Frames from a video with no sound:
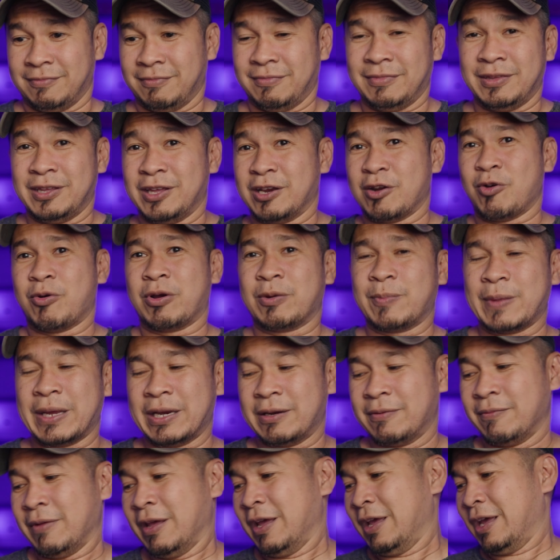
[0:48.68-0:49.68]
You know what I mean.
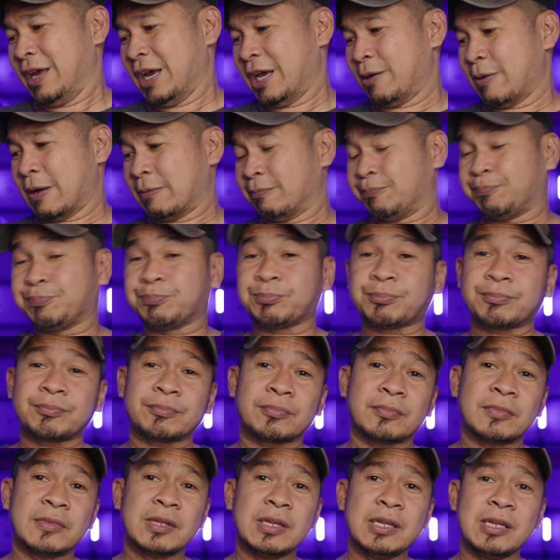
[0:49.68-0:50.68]
Anyway.
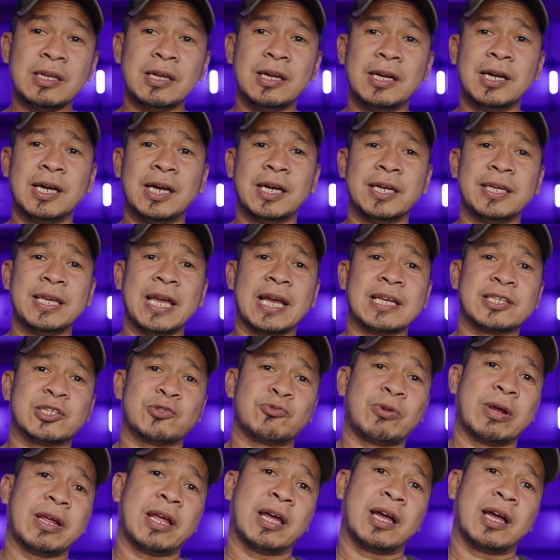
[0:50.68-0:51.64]
Yes, right.